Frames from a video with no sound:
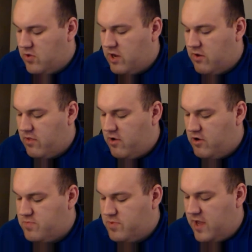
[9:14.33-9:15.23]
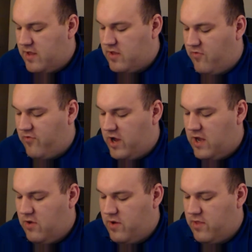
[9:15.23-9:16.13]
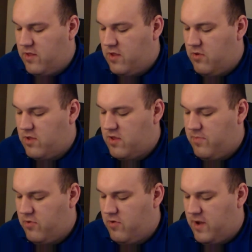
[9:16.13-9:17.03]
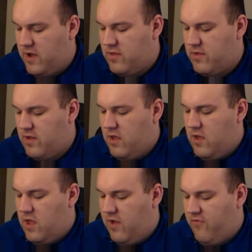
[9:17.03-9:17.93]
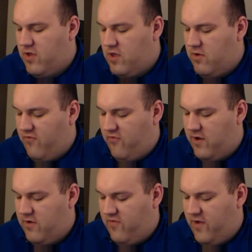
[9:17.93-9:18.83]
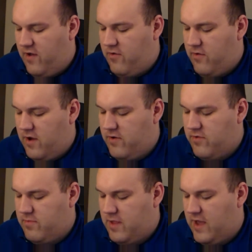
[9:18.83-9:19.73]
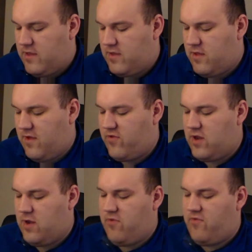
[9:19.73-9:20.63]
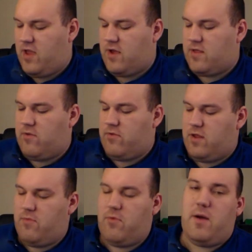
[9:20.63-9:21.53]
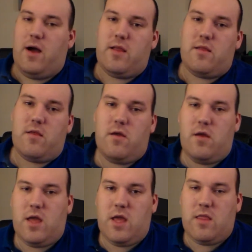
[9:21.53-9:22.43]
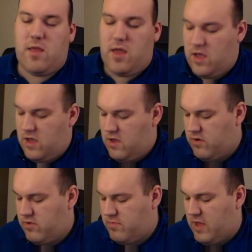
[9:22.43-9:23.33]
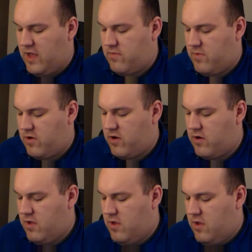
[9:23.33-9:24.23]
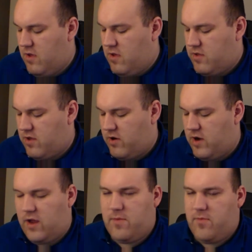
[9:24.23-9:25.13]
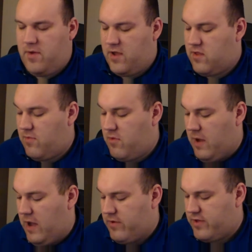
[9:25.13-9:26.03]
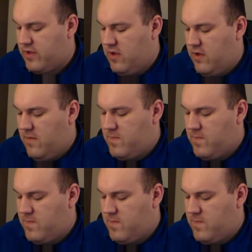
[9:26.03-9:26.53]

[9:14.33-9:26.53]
You center the large blast over any one of the unit's Spore Mines. Every unit, friend or foe, under the blast suffers a number of attacks equal to the number of mines in the under the blast marker. Sorry, not number of mines, number of models.